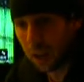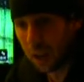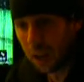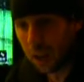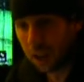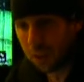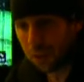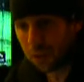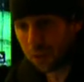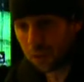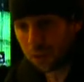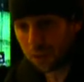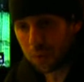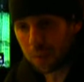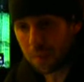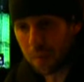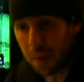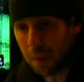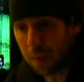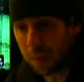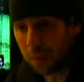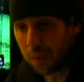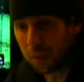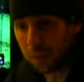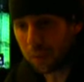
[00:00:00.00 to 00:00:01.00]
I just
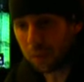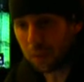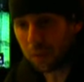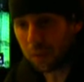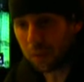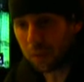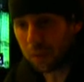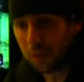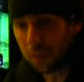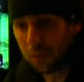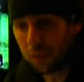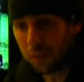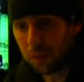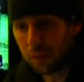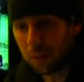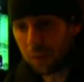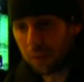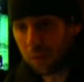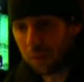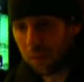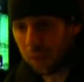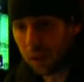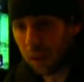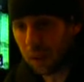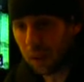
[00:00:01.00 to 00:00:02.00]
remember,
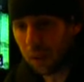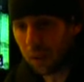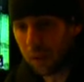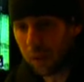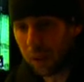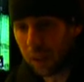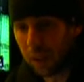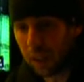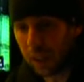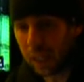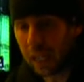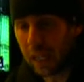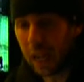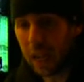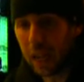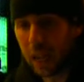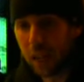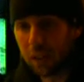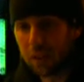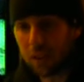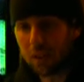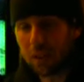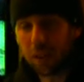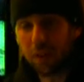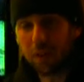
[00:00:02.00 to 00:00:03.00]
you know, in the
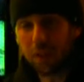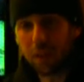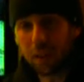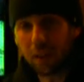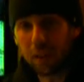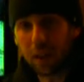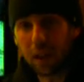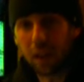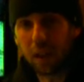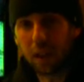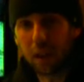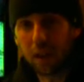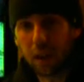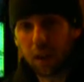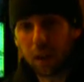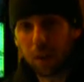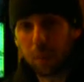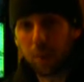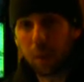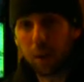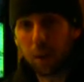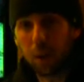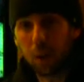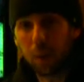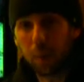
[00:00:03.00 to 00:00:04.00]
cage definitely taking
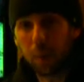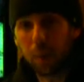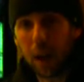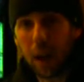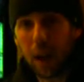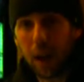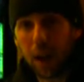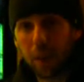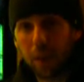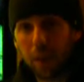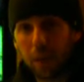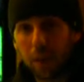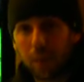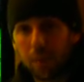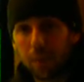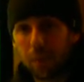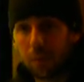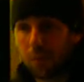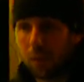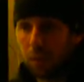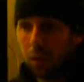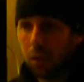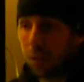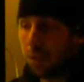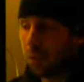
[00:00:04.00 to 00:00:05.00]
care of barrel path,
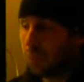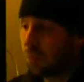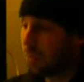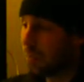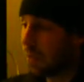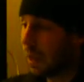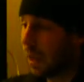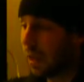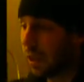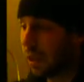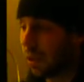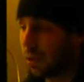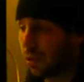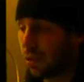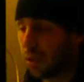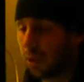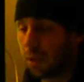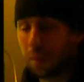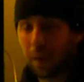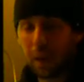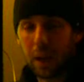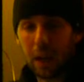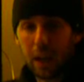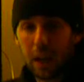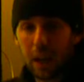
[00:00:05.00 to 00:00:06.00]
just making
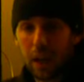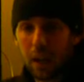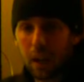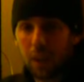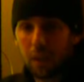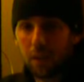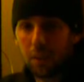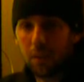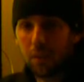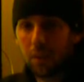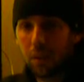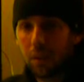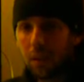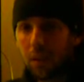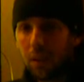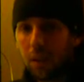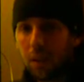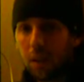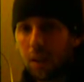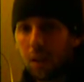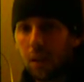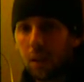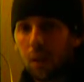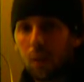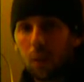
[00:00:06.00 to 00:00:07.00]
sure my hands
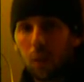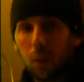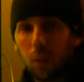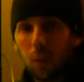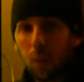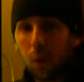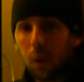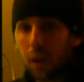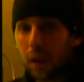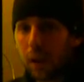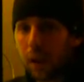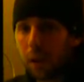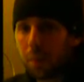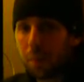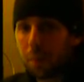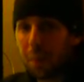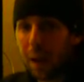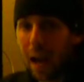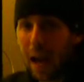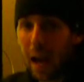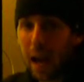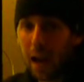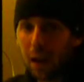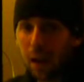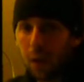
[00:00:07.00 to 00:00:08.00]
were working
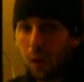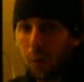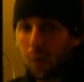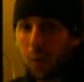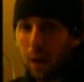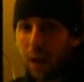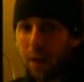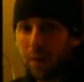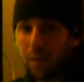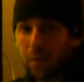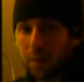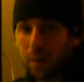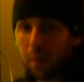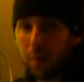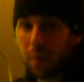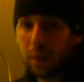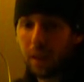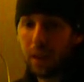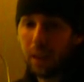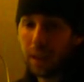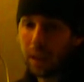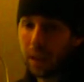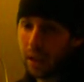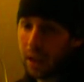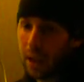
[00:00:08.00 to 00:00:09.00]
back away from
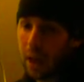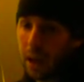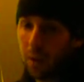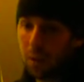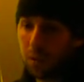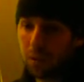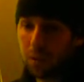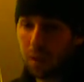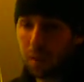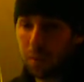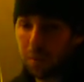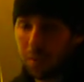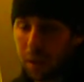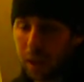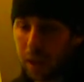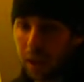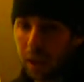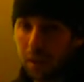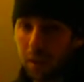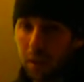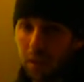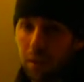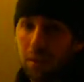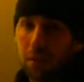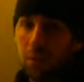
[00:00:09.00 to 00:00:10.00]
me, and I was
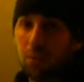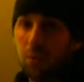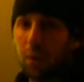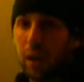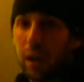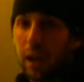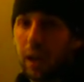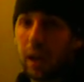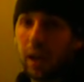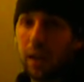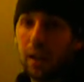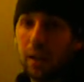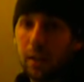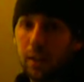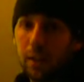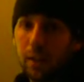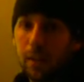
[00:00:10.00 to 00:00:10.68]
committing to the swing.